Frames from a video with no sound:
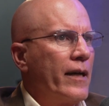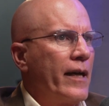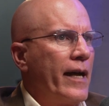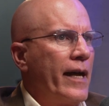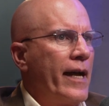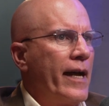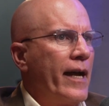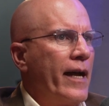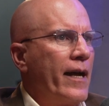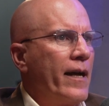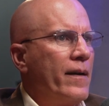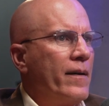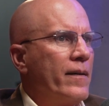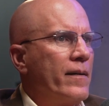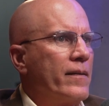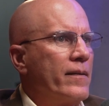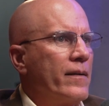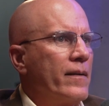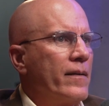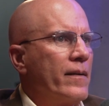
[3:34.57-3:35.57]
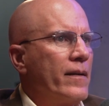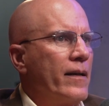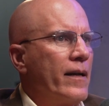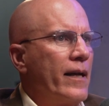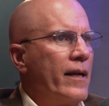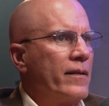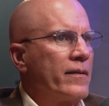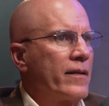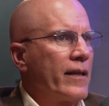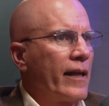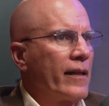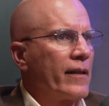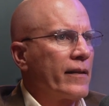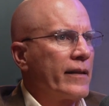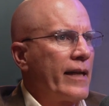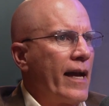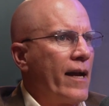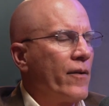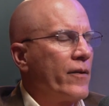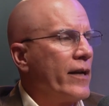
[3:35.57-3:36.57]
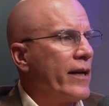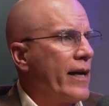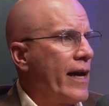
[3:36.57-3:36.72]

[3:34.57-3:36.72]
and settled down in